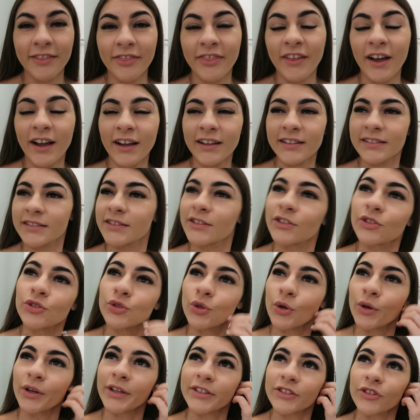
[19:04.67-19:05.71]
that is the
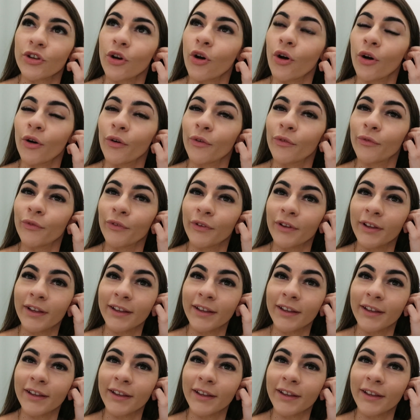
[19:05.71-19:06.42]
joys of